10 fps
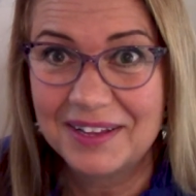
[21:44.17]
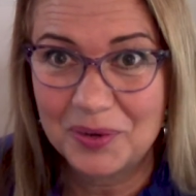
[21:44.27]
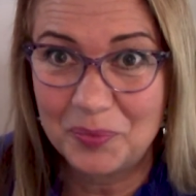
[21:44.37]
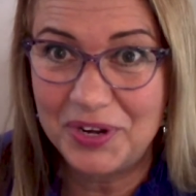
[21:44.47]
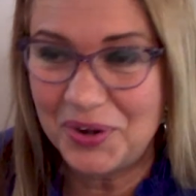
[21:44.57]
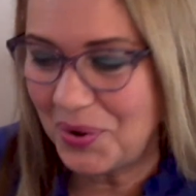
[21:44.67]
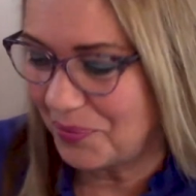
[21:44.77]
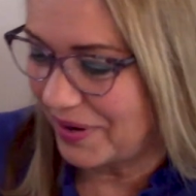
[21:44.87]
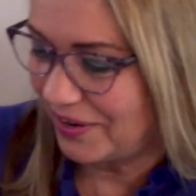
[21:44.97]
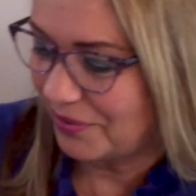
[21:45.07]
We know,
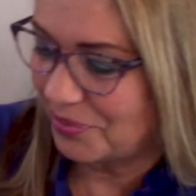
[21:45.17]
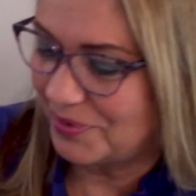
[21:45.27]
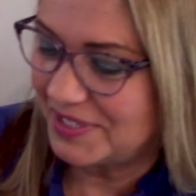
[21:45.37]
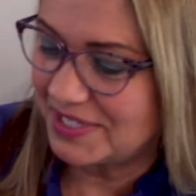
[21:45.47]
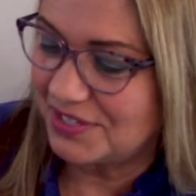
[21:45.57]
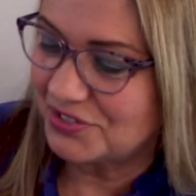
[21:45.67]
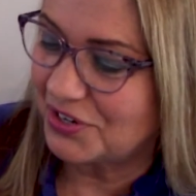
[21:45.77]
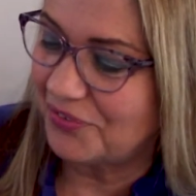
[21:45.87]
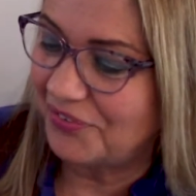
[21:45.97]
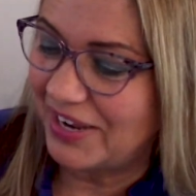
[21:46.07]
right? Our 3 sea
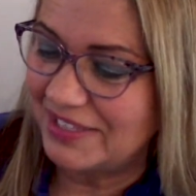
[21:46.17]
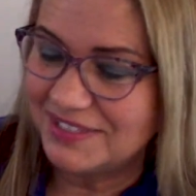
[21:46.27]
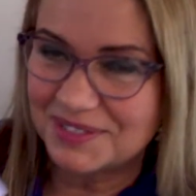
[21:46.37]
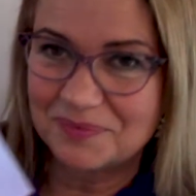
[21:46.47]
star friends.